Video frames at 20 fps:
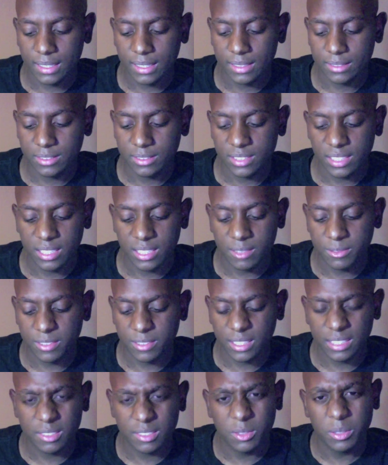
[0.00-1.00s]
Sitting there for
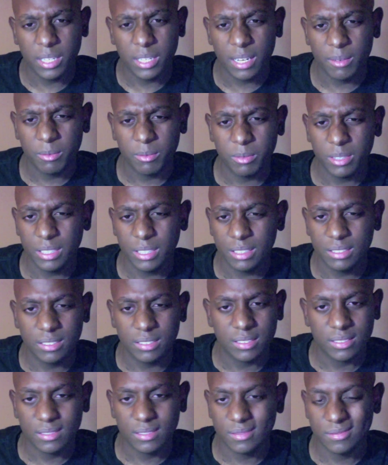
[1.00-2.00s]
like 2.5
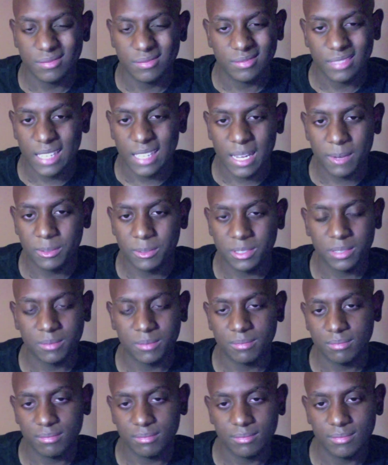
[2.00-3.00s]
weeks. That wasn't
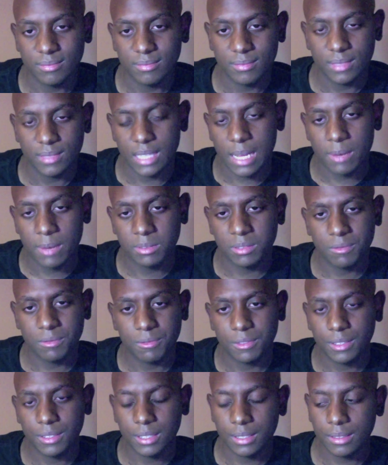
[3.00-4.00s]
that wasn't
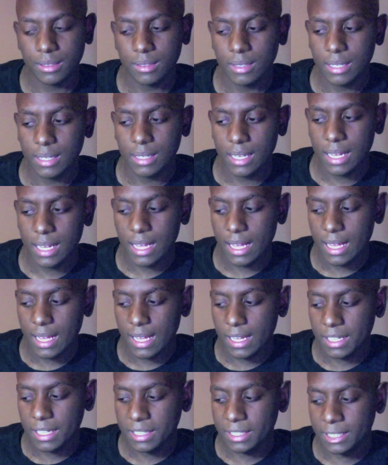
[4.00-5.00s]
fun.
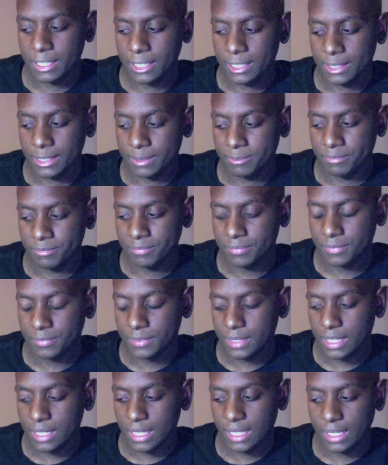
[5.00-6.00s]
Um,
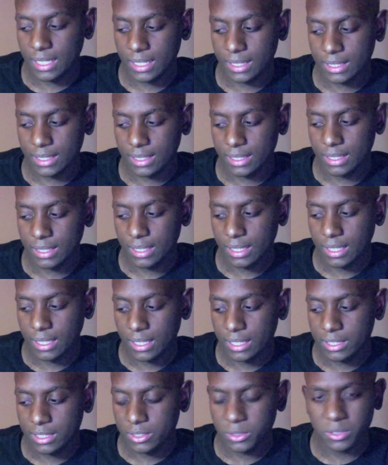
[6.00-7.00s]
and
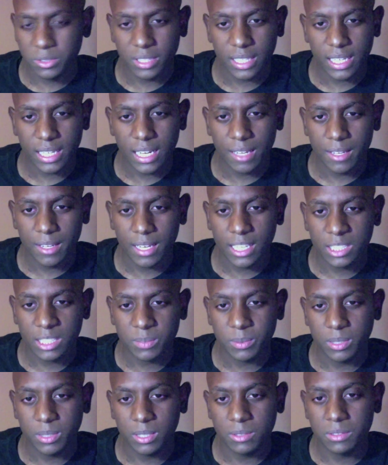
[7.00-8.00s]
as soon as I got out of the
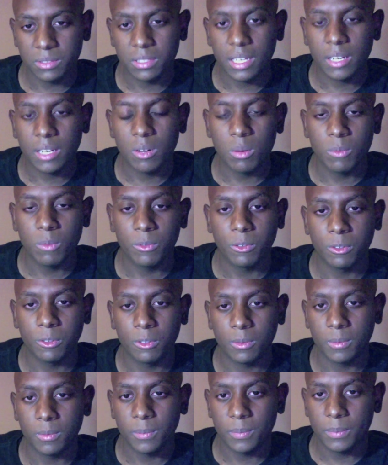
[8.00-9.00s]
hospital, I was at home for
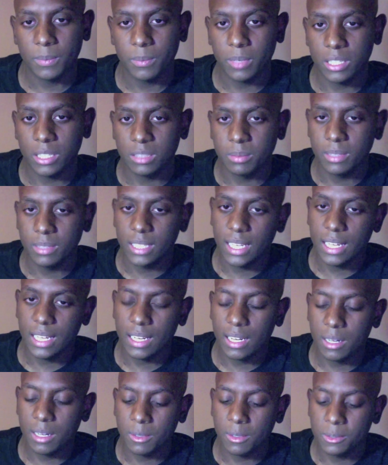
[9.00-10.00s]
approximately 8
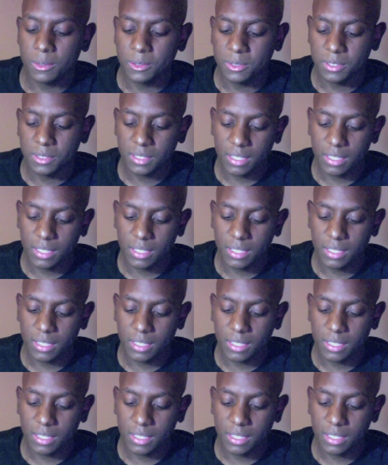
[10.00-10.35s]
hours.